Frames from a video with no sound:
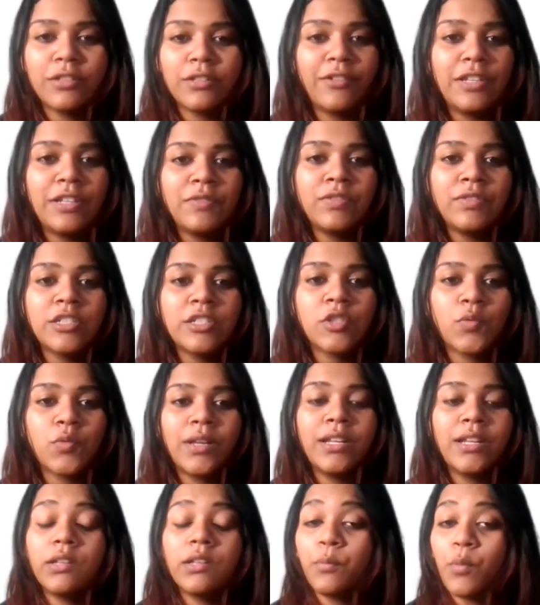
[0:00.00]
The very first
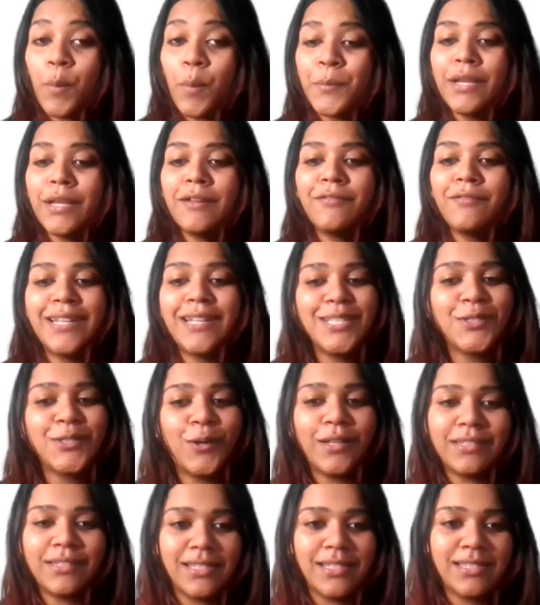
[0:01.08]
one and the popular one is
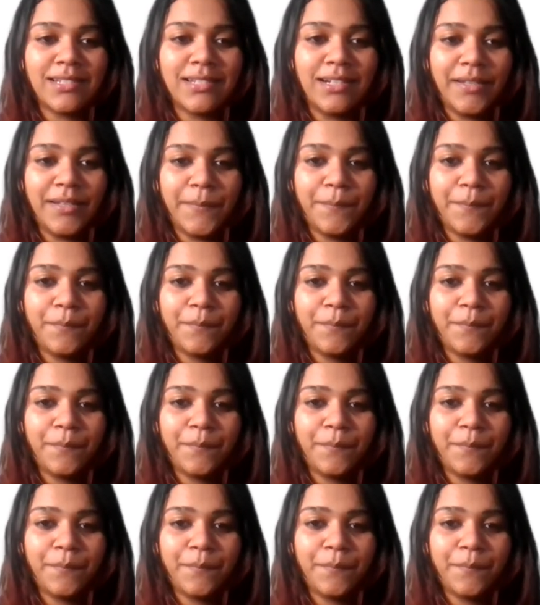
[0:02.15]
Hawthorne study.